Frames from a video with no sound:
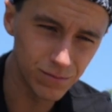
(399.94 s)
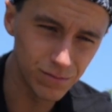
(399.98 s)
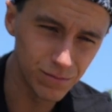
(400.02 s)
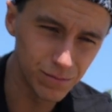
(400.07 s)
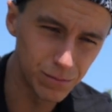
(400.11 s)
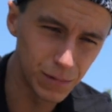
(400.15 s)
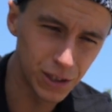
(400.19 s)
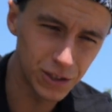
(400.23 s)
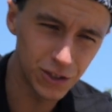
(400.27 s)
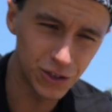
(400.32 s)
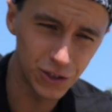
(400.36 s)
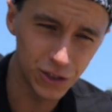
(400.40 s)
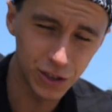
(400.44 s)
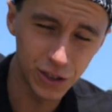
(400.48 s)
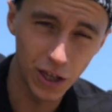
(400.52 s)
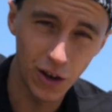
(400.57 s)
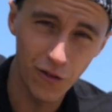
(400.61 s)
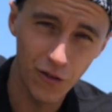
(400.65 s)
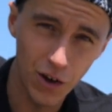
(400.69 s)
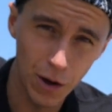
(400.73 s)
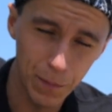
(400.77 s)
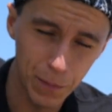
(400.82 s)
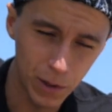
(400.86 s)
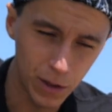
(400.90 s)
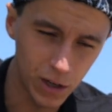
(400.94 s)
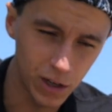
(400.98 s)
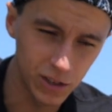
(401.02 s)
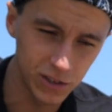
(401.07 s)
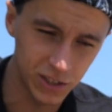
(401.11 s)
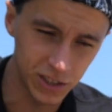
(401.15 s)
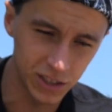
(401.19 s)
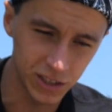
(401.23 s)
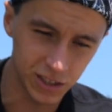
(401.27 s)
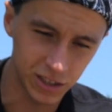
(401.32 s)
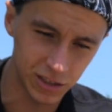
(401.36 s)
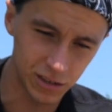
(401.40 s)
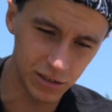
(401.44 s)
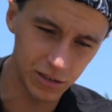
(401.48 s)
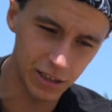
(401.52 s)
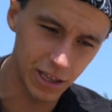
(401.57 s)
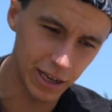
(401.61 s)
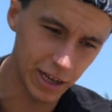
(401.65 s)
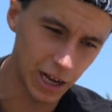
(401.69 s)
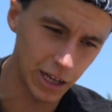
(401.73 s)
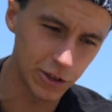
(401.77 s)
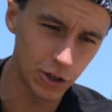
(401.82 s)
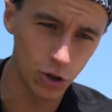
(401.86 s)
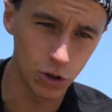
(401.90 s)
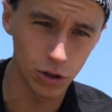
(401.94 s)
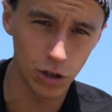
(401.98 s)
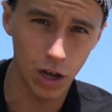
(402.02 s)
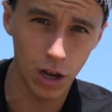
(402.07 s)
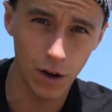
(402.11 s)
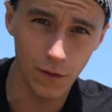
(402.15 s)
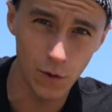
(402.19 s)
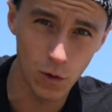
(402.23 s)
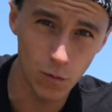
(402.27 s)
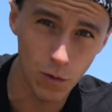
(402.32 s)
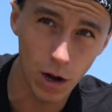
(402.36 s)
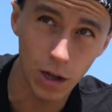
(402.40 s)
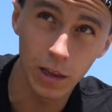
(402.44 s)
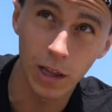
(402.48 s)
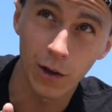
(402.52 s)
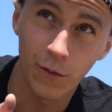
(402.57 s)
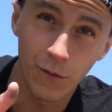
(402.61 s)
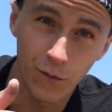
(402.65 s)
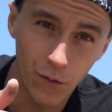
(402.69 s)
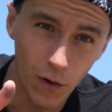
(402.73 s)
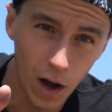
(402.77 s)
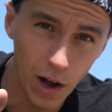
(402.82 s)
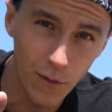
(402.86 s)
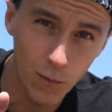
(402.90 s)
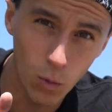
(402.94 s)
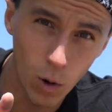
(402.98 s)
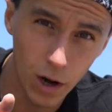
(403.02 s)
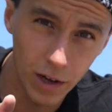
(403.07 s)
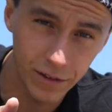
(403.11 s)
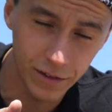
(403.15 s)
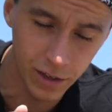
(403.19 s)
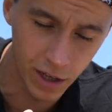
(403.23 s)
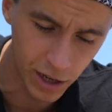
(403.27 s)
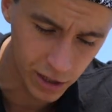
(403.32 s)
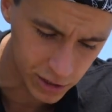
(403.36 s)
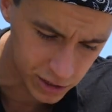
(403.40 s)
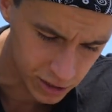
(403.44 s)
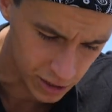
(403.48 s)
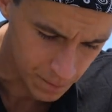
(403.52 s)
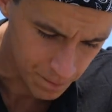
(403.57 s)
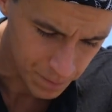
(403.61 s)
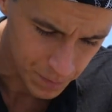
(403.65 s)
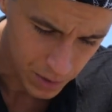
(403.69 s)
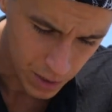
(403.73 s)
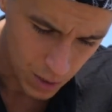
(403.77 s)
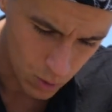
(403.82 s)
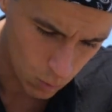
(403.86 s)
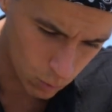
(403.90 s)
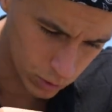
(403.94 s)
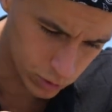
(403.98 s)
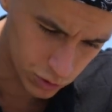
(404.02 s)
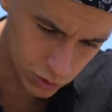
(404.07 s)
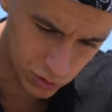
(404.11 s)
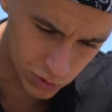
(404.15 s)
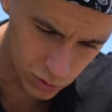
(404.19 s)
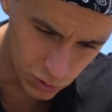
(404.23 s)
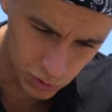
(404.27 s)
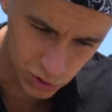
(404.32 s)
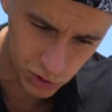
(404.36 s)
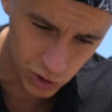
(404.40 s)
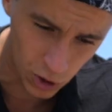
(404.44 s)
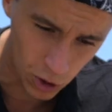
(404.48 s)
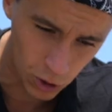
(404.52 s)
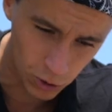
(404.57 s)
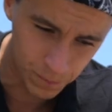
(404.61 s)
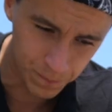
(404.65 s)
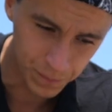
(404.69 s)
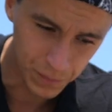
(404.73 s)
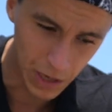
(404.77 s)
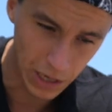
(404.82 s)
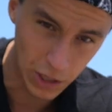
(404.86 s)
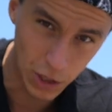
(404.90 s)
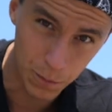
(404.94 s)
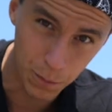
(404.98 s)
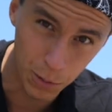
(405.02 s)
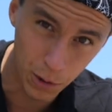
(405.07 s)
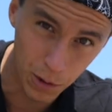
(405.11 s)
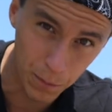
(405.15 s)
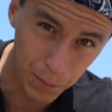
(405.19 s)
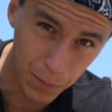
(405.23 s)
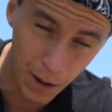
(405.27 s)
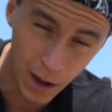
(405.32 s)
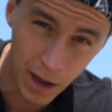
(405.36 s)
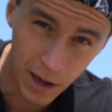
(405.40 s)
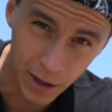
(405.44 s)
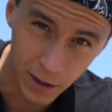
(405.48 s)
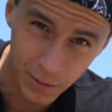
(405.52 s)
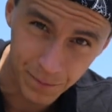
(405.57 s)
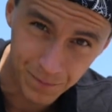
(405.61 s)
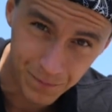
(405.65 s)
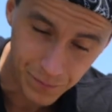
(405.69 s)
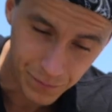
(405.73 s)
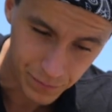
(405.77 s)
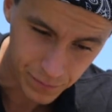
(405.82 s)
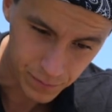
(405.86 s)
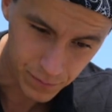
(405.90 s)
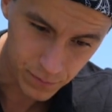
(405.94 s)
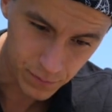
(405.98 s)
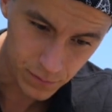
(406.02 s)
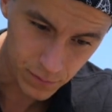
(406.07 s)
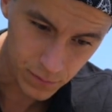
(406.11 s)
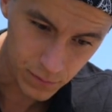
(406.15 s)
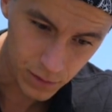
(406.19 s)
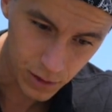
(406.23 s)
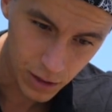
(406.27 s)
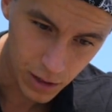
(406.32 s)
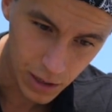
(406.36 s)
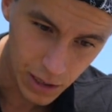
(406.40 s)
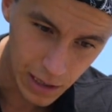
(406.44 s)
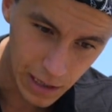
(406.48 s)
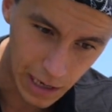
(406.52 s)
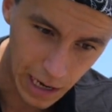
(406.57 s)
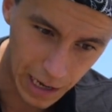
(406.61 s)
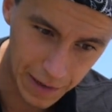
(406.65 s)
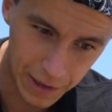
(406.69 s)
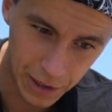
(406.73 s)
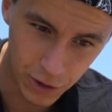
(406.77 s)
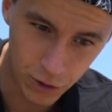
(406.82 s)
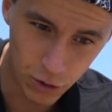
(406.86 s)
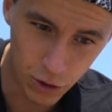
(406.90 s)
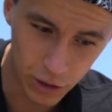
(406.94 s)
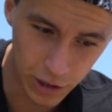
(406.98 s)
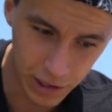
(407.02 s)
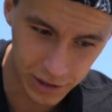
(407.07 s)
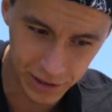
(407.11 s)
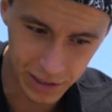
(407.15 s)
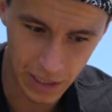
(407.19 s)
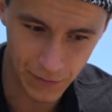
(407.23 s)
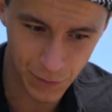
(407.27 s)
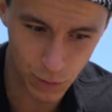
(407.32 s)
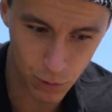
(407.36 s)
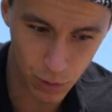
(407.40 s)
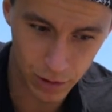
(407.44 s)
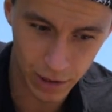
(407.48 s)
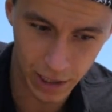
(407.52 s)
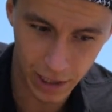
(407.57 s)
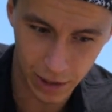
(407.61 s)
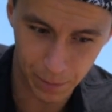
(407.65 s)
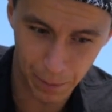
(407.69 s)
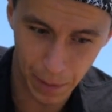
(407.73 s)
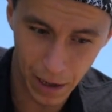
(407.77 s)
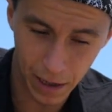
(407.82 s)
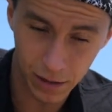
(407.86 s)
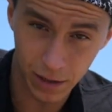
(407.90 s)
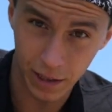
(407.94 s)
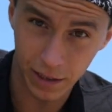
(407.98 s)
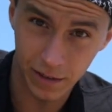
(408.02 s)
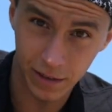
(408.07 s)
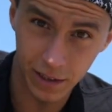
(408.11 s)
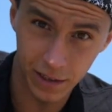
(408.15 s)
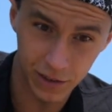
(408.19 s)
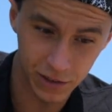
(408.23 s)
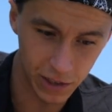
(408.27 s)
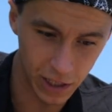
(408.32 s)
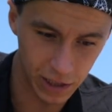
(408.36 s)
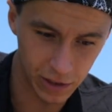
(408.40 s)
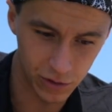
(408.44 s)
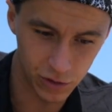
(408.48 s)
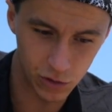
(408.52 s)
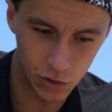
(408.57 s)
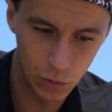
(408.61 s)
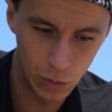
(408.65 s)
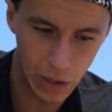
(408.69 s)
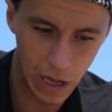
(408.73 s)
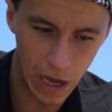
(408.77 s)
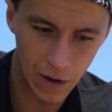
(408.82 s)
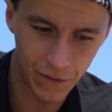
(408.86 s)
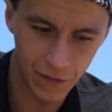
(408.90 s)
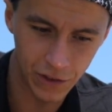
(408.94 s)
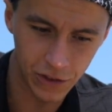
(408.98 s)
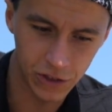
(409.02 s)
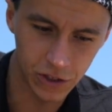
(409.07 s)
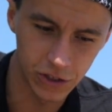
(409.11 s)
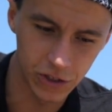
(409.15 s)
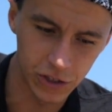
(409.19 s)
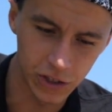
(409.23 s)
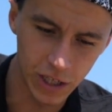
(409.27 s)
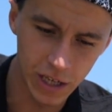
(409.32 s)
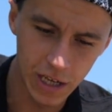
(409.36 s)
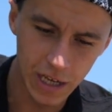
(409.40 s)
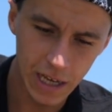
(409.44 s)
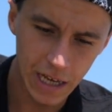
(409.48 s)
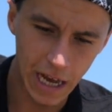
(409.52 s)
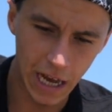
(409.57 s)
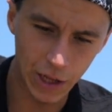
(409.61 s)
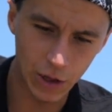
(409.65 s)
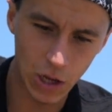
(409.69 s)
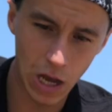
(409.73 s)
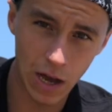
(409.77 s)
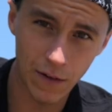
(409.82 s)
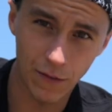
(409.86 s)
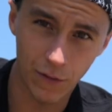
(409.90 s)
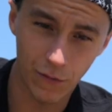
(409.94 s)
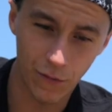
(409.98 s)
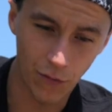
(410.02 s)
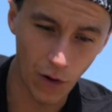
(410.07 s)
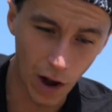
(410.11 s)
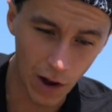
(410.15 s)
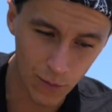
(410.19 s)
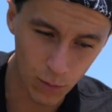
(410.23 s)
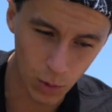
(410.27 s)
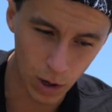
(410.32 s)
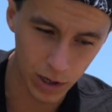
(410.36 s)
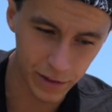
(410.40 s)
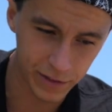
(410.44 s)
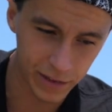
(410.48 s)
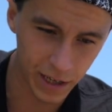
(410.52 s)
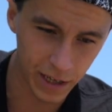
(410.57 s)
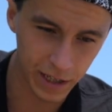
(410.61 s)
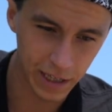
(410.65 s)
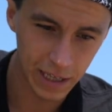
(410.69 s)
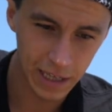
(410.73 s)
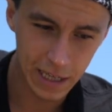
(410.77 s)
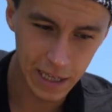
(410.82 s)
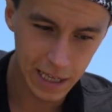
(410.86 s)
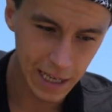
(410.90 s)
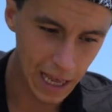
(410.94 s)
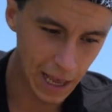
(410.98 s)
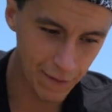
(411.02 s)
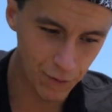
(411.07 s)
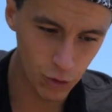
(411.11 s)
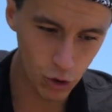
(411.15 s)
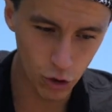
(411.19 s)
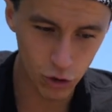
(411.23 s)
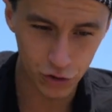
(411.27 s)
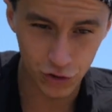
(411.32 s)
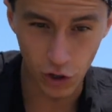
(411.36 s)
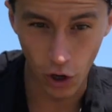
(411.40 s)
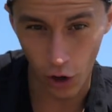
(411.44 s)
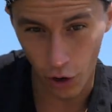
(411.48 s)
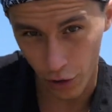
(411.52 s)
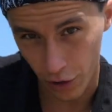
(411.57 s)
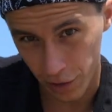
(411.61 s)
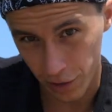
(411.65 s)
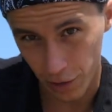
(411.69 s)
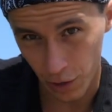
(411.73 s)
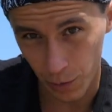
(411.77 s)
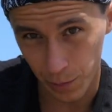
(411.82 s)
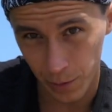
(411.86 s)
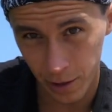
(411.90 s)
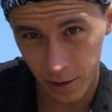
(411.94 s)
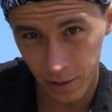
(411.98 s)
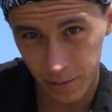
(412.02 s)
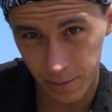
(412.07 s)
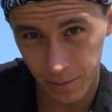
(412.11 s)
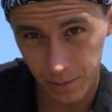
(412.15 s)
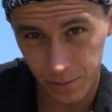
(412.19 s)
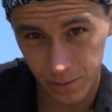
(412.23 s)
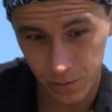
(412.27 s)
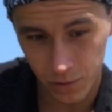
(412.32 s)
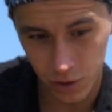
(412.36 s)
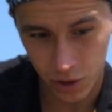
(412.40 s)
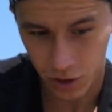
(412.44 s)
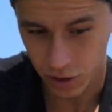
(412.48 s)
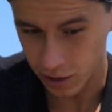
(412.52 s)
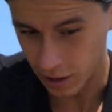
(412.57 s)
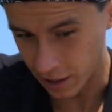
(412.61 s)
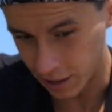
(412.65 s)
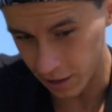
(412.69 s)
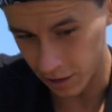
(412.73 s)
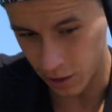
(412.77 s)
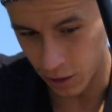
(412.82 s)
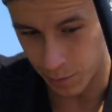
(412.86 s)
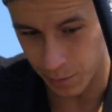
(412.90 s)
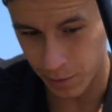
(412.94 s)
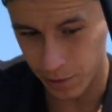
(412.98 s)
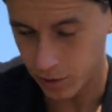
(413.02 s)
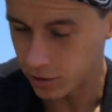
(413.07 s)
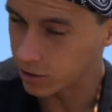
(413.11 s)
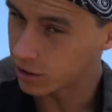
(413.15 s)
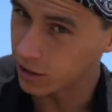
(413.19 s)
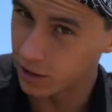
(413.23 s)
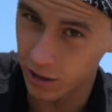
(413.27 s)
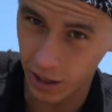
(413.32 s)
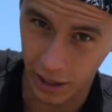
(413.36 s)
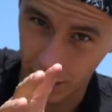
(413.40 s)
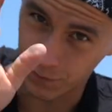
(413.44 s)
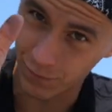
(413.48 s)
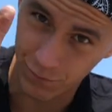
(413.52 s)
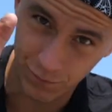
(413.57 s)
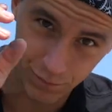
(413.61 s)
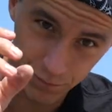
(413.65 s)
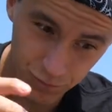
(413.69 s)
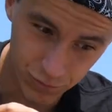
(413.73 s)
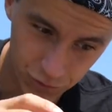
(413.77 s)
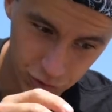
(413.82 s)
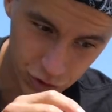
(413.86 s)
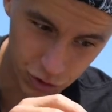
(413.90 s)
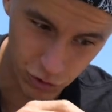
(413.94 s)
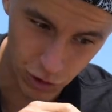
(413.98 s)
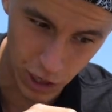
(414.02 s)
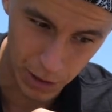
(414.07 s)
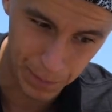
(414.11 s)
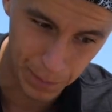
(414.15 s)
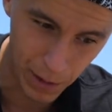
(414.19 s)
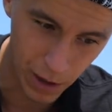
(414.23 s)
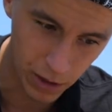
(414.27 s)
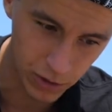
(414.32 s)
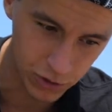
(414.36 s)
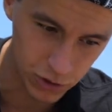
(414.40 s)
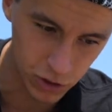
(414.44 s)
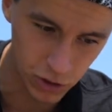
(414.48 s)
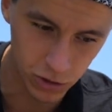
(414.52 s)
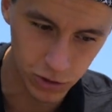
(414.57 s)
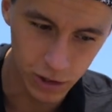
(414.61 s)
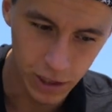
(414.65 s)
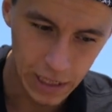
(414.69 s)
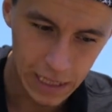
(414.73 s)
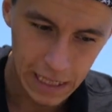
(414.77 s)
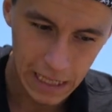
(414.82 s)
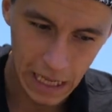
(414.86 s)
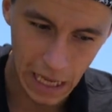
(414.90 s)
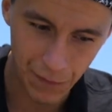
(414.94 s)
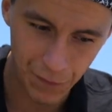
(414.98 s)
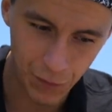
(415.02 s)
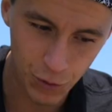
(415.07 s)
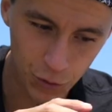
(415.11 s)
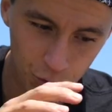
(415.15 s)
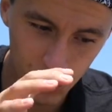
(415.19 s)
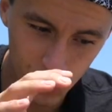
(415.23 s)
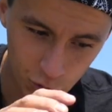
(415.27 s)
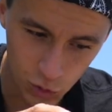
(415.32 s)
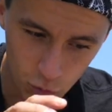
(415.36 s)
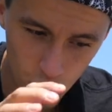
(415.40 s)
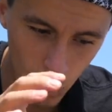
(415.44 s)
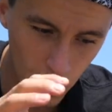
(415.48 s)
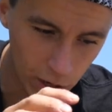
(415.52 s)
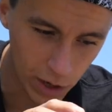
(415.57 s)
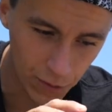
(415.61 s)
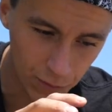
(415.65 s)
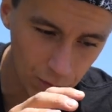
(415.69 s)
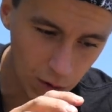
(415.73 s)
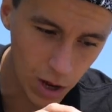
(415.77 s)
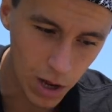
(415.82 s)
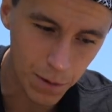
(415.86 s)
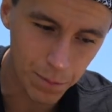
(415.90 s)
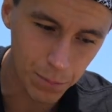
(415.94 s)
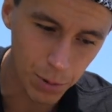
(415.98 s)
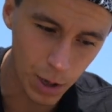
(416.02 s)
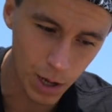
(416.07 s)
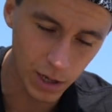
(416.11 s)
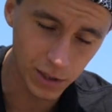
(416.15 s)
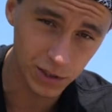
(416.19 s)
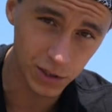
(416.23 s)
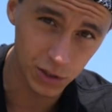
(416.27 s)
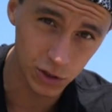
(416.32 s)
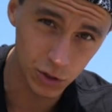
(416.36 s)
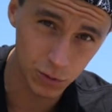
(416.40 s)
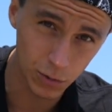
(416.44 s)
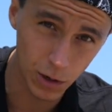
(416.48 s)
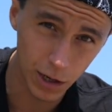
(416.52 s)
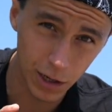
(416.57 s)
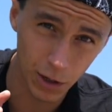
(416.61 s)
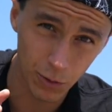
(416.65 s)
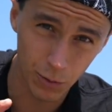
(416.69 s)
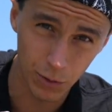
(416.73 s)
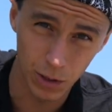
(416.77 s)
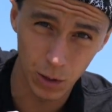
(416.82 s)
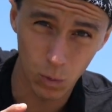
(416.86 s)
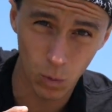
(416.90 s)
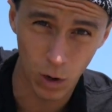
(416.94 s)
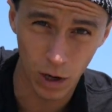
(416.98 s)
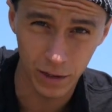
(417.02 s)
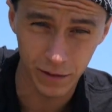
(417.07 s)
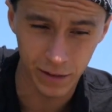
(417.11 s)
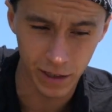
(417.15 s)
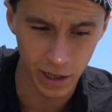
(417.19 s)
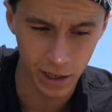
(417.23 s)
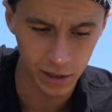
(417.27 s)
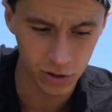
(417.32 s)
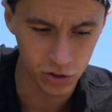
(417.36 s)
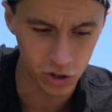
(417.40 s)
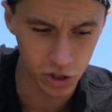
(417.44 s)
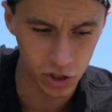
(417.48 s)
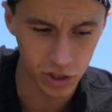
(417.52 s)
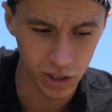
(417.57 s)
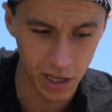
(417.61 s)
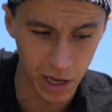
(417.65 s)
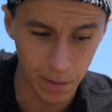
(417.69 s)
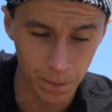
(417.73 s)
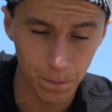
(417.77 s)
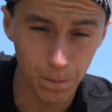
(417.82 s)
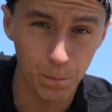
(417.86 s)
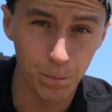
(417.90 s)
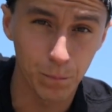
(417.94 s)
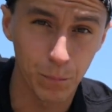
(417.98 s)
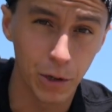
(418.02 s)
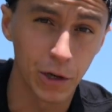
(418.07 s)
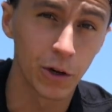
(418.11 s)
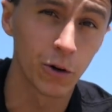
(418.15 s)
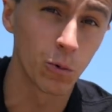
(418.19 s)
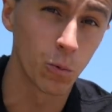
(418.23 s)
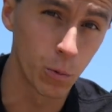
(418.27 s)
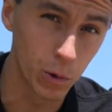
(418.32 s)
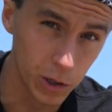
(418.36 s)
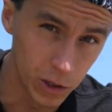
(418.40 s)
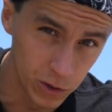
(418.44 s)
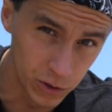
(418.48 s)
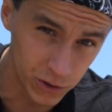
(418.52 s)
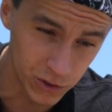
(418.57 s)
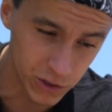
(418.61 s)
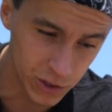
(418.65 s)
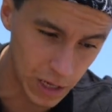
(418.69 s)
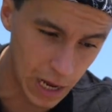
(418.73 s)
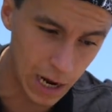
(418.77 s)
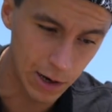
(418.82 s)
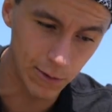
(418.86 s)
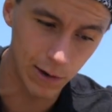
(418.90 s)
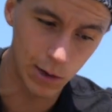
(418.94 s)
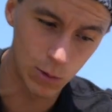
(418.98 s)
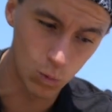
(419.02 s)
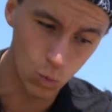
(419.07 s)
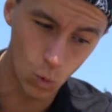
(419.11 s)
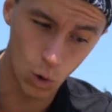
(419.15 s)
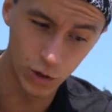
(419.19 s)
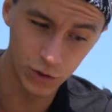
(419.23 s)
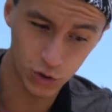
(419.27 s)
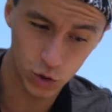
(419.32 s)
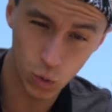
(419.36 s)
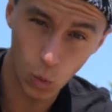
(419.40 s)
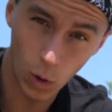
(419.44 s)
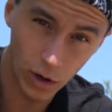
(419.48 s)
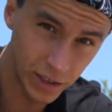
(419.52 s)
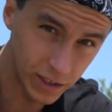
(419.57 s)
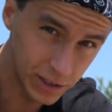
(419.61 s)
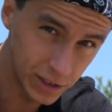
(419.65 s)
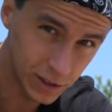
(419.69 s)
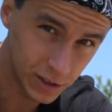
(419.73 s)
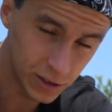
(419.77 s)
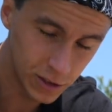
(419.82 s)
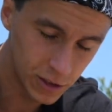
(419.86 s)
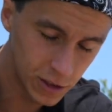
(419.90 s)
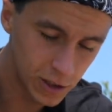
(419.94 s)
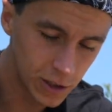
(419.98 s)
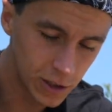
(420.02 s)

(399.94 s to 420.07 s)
messing yourself up, because since, like, I know a lot of you ride like 5 wide decks. When you do so and you put a peg, and then you go, let's say if you run like a peg like this, like 2.5 inches, and you have a 5 wide deck, if you go to turn a little bit, just lean a little bit, you're gonna like scrape out. So if you do want to ride pegs and you're riding a really wide deck, just get bigger wheels. I ride 120s